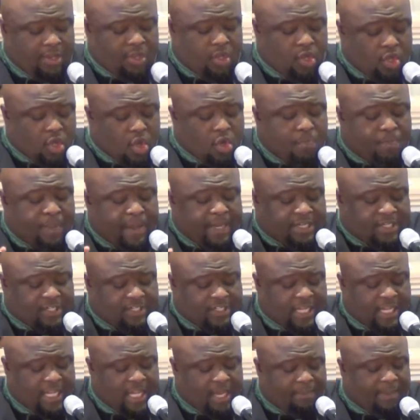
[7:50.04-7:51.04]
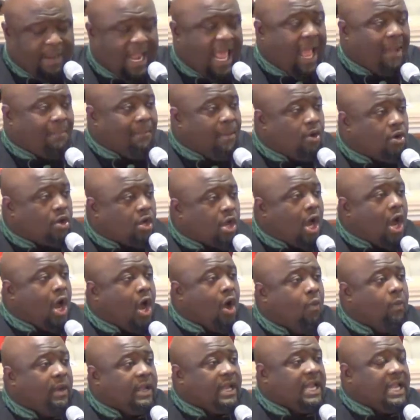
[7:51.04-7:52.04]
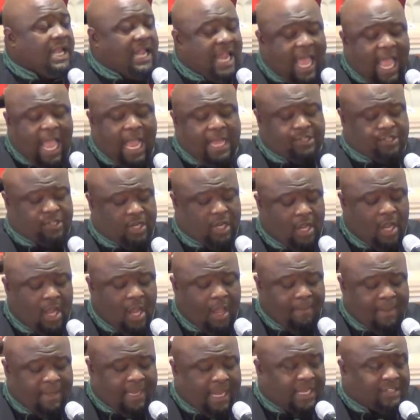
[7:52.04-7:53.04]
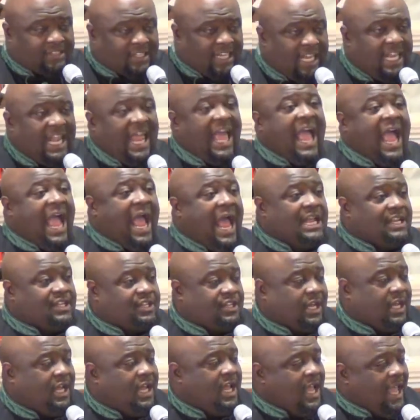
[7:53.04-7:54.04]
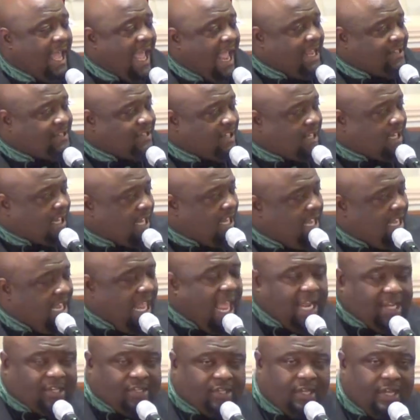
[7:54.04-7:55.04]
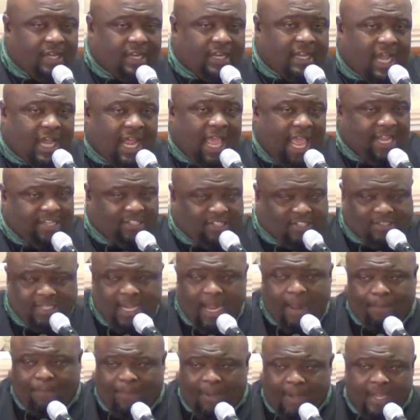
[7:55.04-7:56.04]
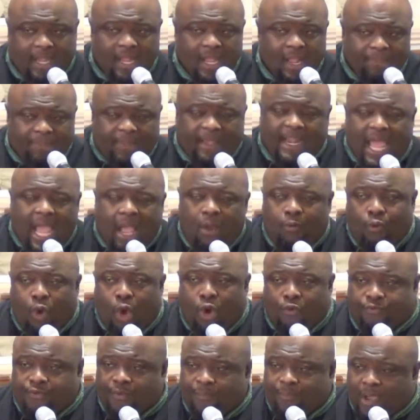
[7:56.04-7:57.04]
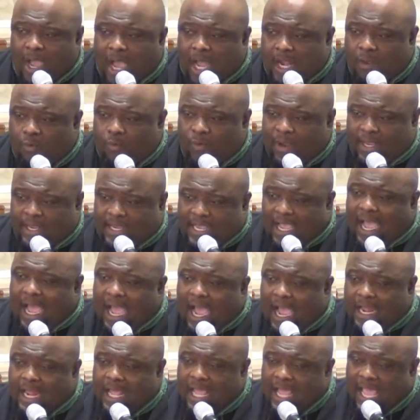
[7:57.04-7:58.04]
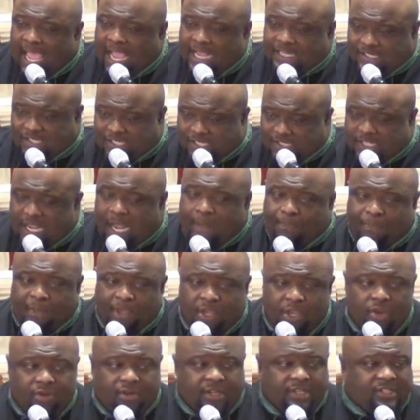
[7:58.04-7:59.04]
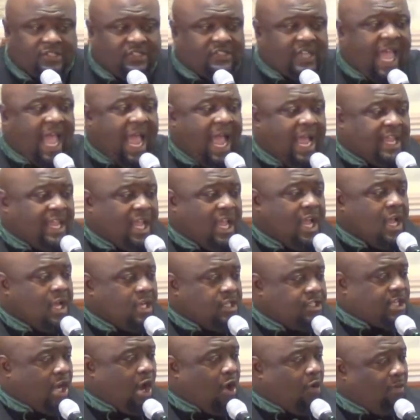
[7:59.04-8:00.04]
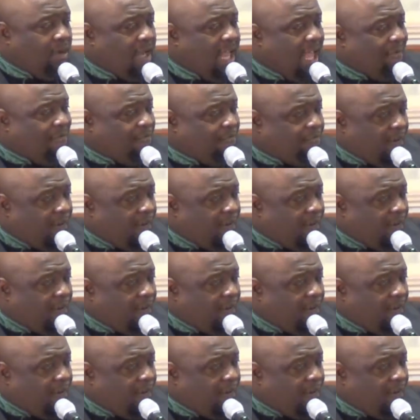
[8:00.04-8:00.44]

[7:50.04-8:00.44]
you be still, but I'm going to go with Elijah because Elijah has a connection to God, has something that I want from God. And when God has something you desire, don't let